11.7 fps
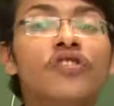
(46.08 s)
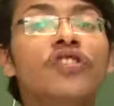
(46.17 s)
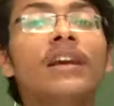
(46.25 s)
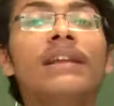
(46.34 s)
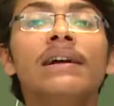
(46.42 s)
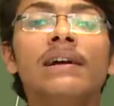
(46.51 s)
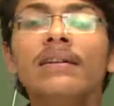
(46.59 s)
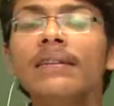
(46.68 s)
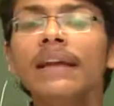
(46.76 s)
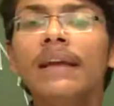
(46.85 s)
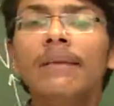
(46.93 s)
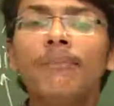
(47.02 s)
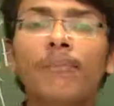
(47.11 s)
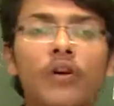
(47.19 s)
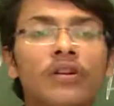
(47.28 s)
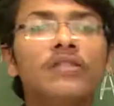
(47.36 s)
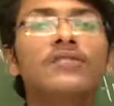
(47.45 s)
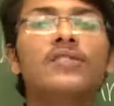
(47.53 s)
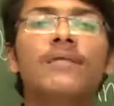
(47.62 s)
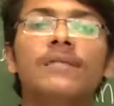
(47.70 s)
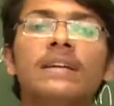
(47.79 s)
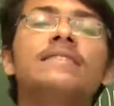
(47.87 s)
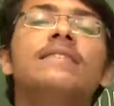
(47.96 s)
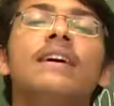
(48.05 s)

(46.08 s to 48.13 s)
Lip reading: shall learn the importance of these